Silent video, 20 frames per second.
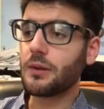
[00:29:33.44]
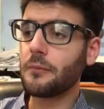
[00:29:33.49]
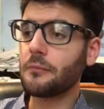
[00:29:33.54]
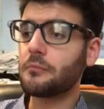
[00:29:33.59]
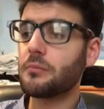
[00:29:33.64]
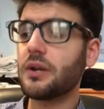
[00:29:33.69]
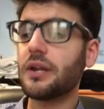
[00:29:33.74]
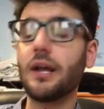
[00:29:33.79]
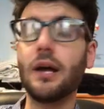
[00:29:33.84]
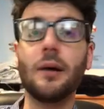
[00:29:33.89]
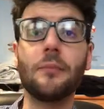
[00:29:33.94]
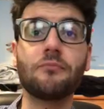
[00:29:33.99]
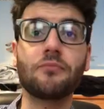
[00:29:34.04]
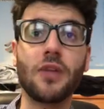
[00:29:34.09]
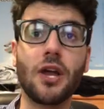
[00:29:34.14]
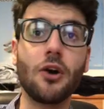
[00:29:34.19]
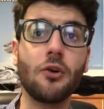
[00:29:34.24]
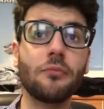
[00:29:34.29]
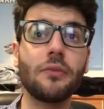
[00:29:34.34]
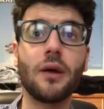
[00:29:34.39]
But yeah, I
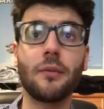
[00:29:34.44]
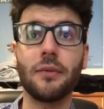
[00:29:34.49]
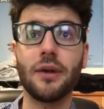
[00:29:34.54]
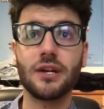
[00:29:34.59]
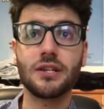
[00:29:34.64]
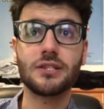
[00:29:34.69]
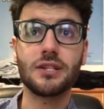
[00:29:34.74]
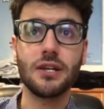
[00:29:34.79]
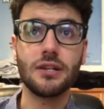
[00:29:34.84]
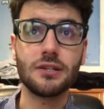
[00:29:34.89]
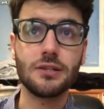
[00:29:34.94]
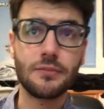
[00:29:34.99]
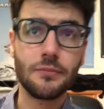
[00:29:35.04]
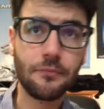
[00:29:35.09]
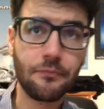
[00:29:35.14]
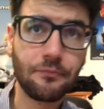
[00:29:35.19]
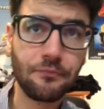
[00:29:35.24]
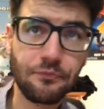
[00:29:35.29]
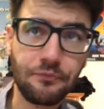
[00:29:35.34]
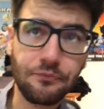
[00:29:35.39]
hope that makes sense.
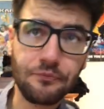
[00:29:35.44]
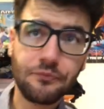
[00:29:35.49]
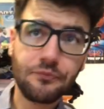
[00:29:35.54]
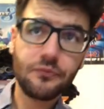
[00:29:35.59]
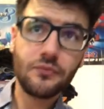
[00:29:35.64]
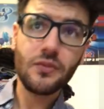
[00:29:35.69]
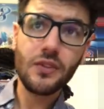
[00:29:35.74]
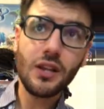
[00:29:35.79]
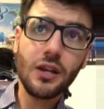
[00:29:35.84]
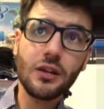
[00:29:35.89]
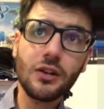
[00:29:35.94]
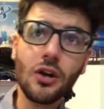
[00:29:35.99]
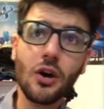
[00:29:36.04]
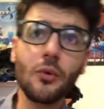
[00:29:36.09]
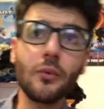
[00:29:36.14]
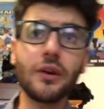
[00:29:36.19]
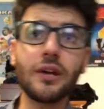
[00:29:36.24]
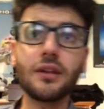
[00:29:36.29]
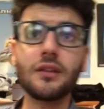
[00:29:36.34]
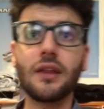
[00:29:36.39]

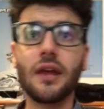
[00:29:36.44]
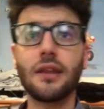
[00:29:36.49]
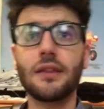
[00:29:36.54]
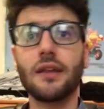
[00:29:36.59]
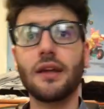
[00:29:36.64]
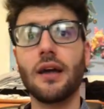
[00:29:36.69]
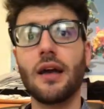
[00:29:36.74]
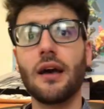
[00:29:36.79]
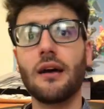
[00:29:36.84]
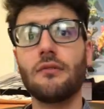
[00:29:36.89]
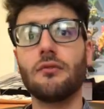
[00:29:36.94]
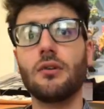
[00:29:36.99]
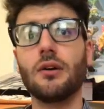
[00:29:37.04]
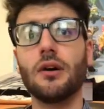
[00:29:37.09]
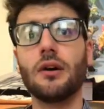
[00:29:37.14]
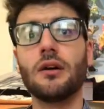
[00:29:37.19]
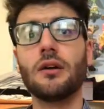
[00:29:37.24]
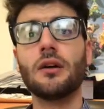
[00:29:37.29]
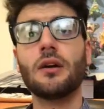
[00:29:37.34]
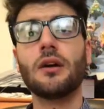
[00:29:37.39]
Knowing that they have
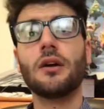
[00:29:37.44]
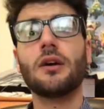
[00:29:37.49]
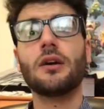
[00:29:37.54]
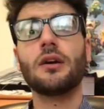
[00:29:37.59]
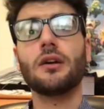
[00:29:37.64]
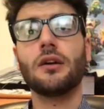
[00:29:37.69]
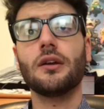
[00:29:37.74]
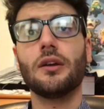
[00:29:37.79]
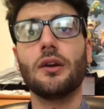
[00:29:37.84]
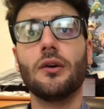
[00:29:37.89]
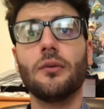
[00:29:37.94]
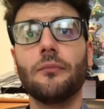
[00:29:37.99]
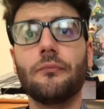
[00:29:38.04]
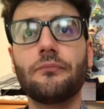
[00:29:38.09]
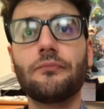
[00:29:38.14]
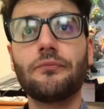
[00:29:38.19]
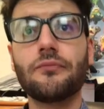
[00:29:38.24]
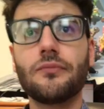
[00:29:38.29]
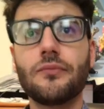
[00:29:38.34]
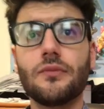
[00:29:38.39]
a,
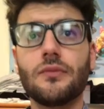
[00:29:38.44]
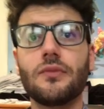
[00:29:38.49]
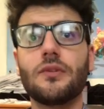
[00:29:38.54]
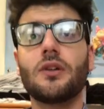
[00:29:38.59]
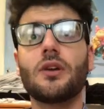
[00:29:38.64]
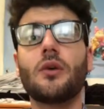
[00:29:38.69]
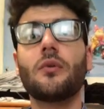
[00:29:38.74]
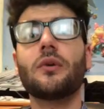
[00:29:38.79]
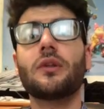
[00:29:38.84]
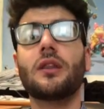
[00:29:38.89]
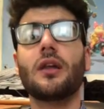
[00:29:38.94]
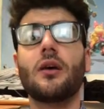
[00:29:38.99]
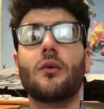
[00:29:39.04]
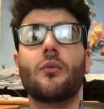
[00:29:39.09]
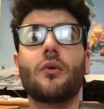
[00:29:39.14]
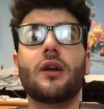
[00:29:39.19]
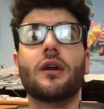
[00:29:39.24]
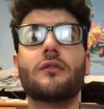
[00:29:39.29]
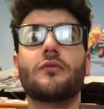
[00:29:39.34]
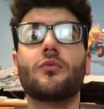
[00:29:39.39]
knowing that
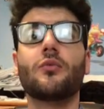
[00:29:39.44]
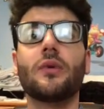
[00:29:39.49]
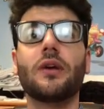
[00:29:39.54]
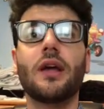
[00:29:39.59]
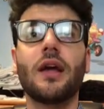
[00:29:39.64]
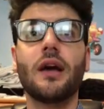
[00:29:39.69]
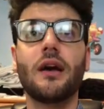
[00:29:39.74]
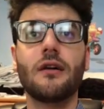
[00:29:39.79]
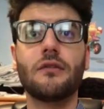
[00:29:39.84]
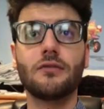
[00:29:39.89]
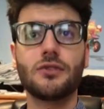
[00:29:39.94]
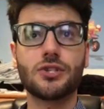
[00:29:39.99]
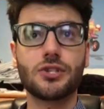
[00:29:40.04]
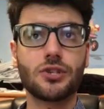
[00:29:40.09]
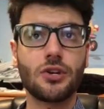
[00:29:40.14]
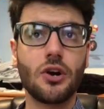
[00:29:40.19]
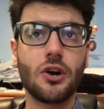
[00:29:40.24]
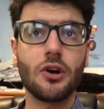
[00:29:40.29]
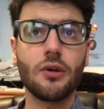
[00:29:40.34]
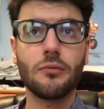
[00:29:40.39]
whatever we have, a
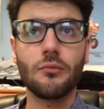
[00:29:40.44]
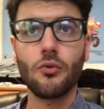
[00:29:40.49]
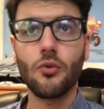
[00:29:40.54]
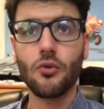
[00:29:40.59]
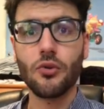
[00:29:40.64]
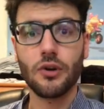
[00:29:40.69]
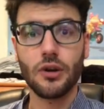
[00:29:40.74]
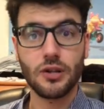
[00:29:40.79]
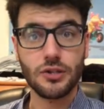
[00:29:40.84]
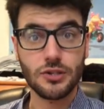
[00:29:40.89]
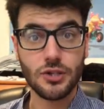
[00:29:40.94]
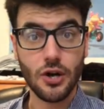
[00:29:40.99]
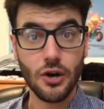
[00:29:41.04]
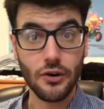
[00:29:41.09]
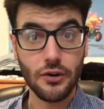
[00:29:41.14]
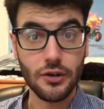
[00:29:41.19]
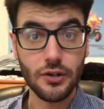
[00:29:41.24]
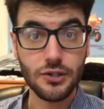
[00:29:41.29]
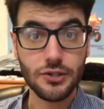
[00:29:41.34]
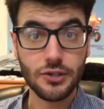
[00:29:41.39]
Skarm or an
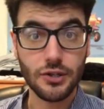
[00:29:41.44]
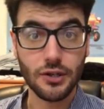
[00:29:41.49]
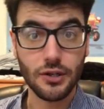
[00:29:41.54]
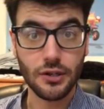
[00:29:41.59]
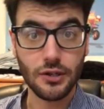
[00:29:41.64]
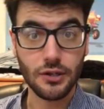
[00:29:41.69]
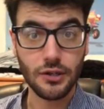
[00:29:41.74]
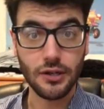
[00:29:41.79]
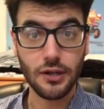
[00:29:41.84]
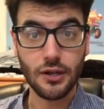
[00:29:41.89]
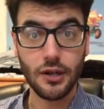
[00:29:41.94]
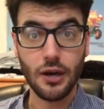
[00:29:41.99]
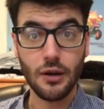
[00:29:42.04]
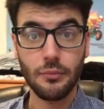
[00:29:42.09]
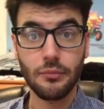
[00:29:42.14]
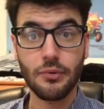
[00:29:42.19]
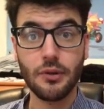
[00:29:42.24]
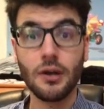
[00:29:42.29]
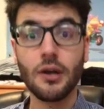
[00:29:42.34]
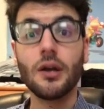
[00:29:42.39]
Altaria, is going to clean
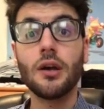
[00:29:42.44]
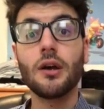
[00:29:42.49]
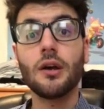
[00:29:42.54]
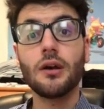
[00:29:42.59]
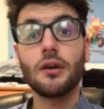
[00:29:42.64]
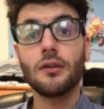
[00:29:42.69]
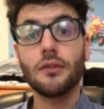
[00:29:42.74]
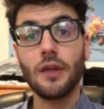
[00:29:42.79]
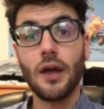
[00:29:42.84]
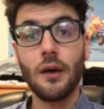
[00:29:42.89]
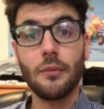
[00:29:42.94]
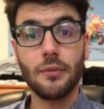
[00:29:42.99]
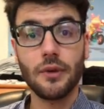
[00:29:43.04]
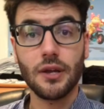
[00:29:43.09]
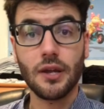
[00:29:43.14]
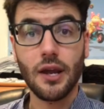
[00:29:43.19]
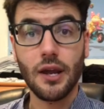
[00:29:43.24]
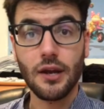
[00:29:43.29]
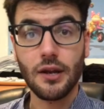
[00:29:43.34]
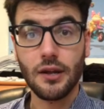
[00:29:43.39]
up that
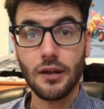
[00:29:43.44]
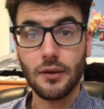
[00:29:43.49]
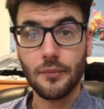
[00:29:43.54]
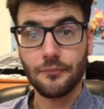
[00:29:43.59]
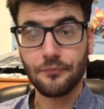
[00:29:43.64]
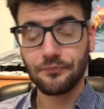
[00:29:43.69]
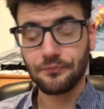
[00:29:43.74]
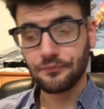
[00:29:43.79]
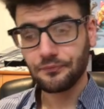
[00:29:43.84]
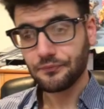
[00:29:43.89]
Meganium.